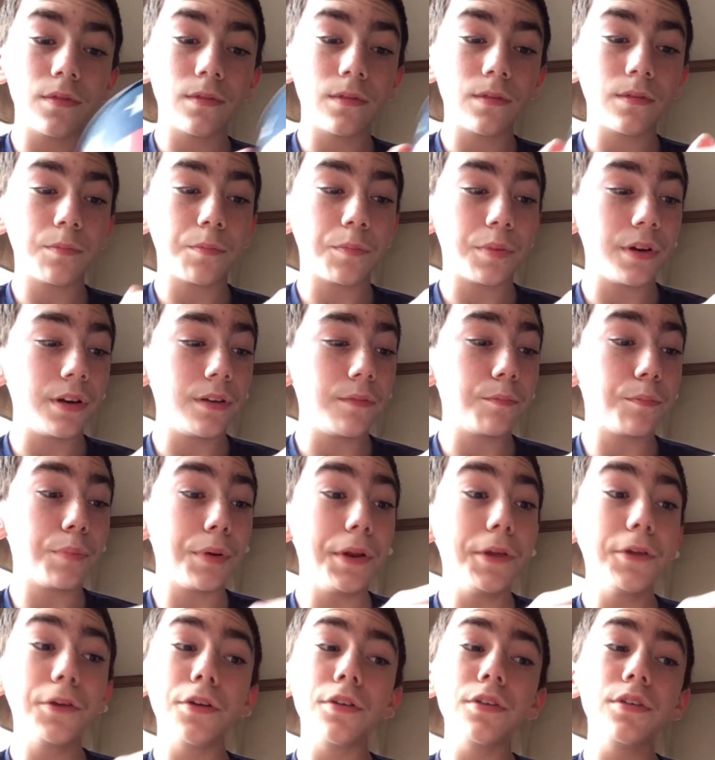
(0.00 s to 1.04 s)
pretty
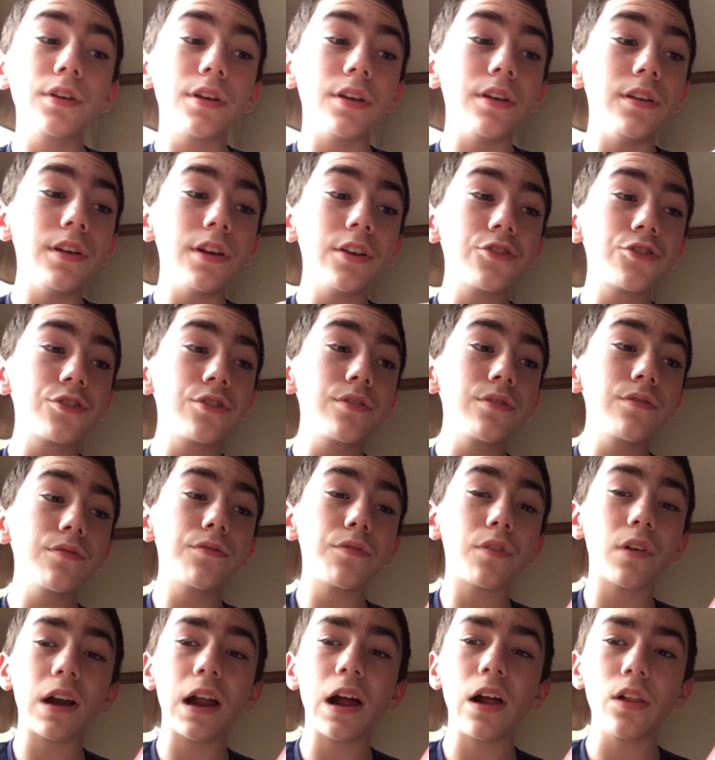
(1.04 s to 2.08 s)
good condition for
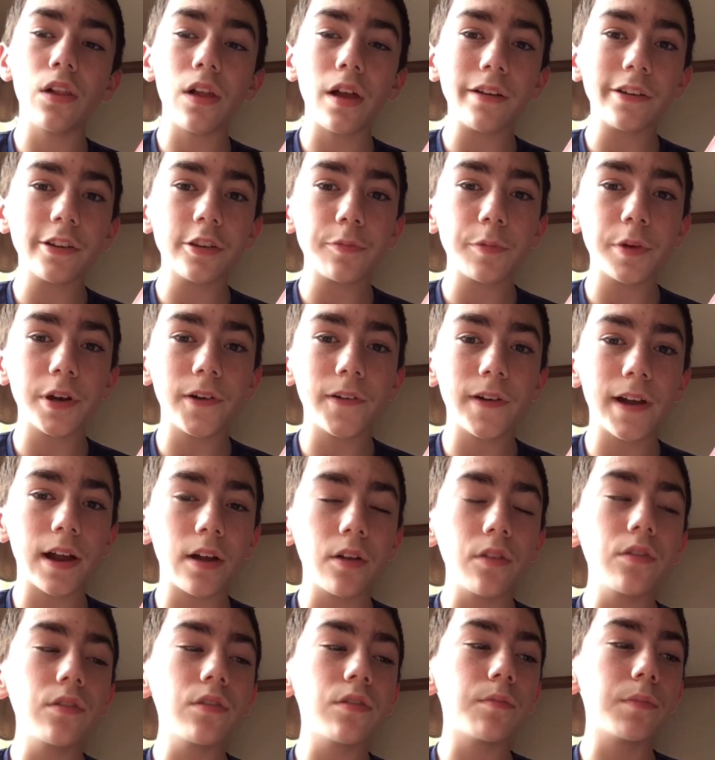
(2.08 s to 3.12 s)
how long it's been
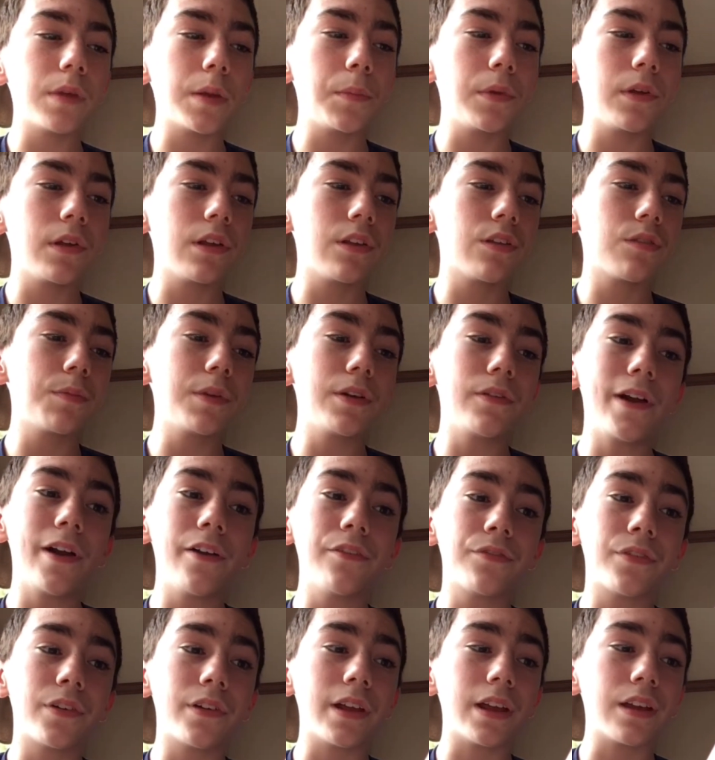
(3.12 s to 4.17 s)
around. Maybe it's been around
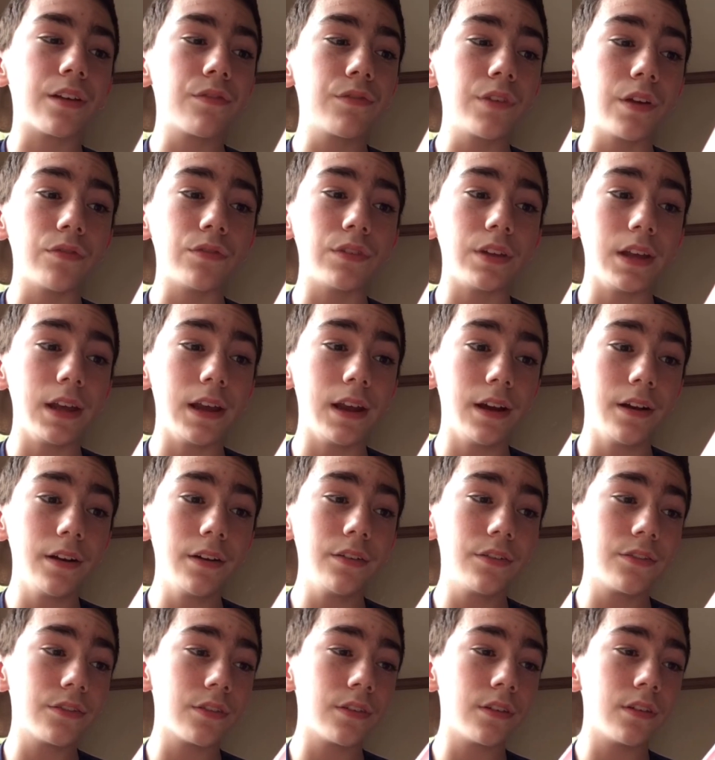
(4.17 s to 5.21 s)
for like 50
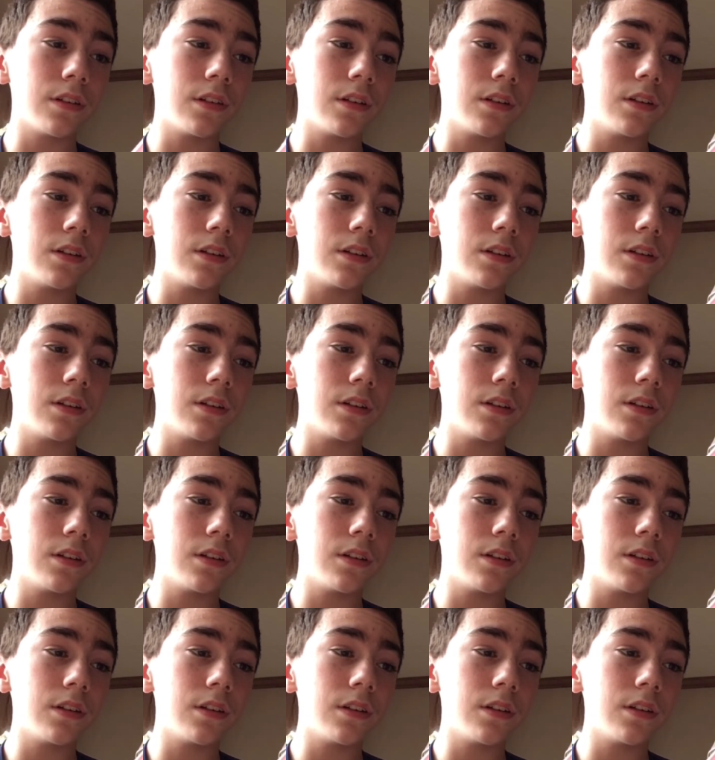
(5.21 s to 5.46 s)
years. The